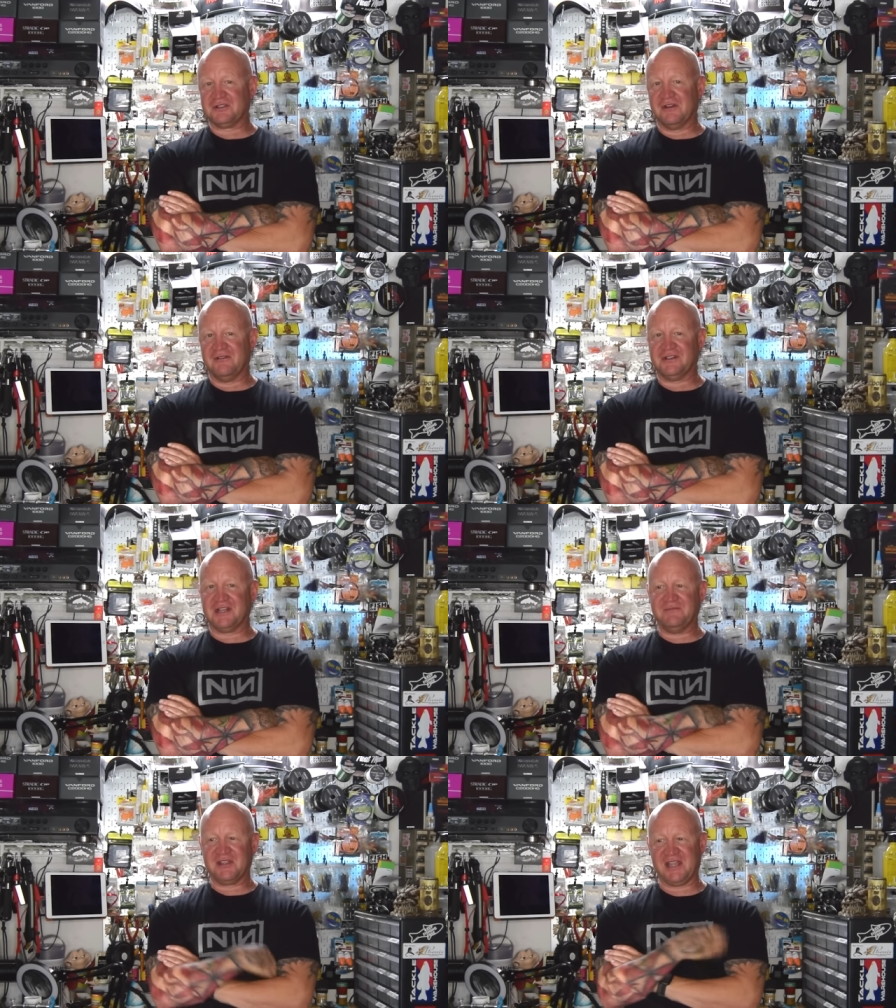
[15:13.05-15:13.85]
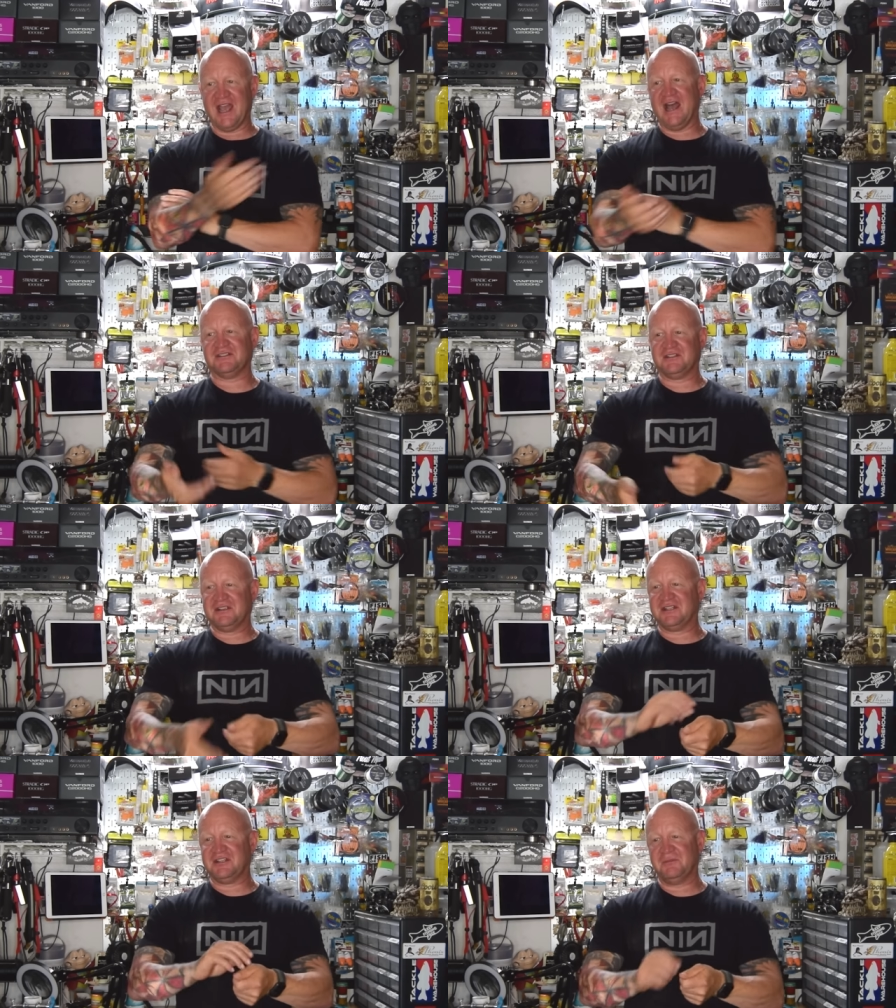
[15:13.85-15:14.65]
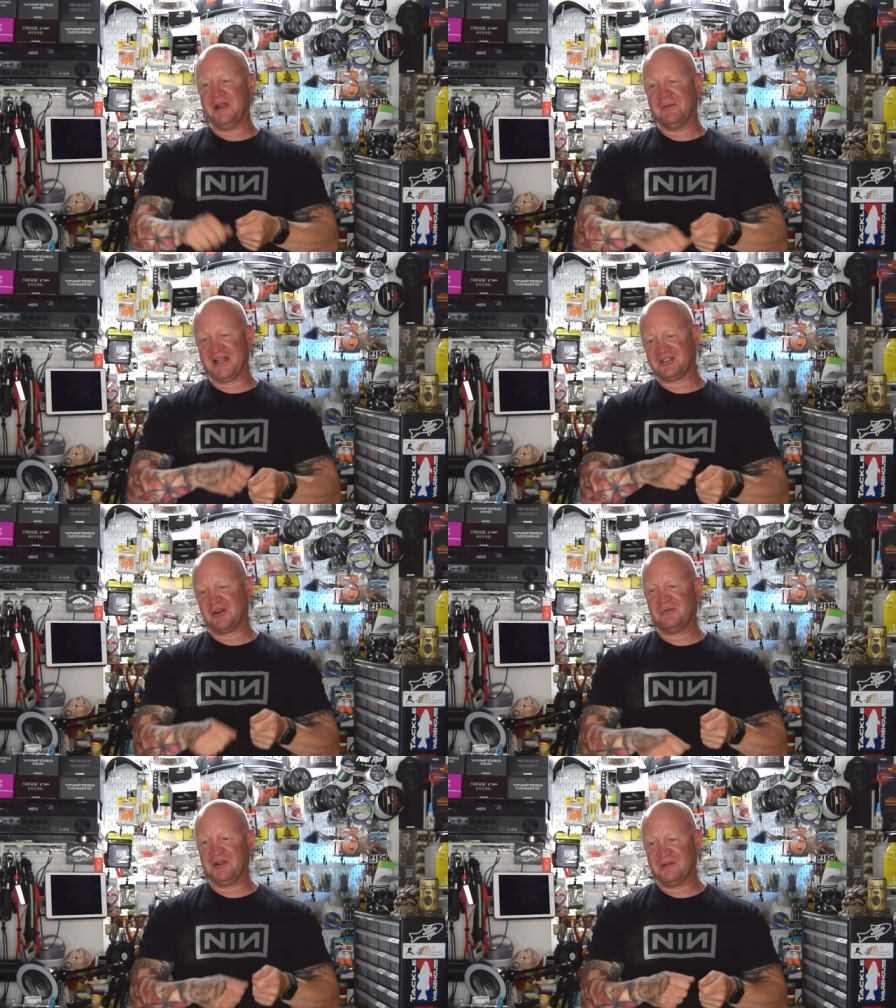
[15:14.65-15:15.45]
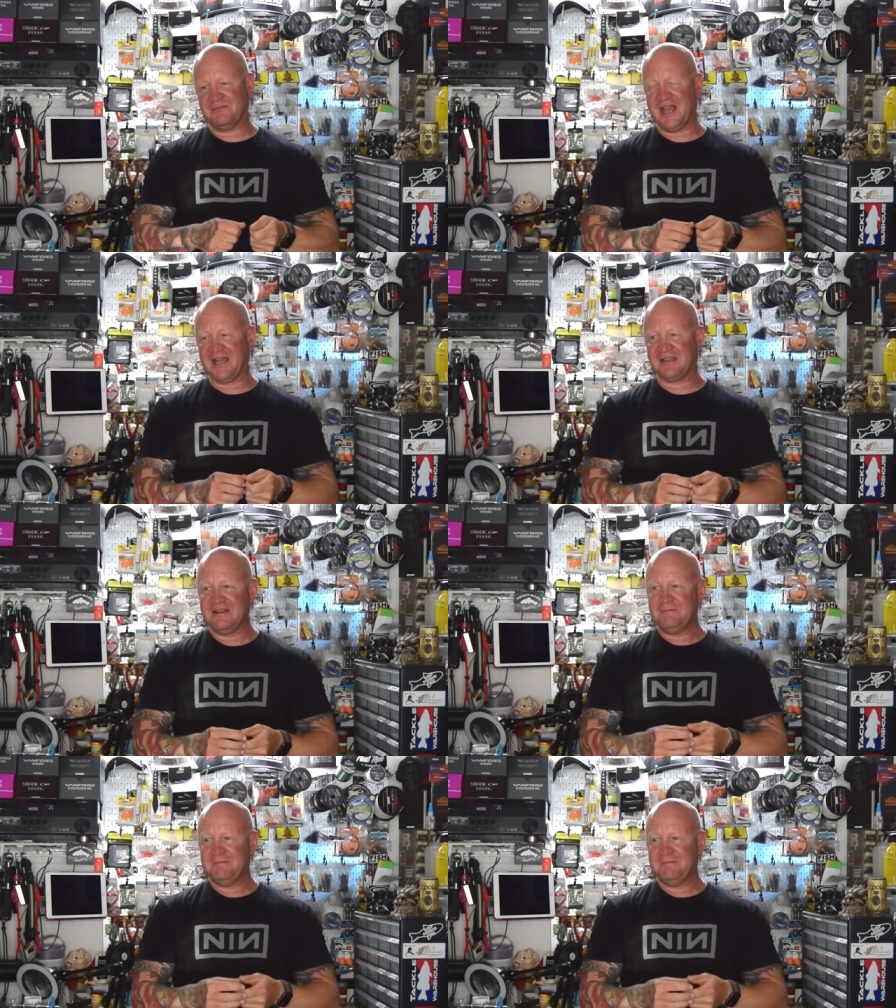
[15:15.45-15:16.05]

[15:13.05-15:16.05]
So every time you cast and you set your bail back, start reeling back,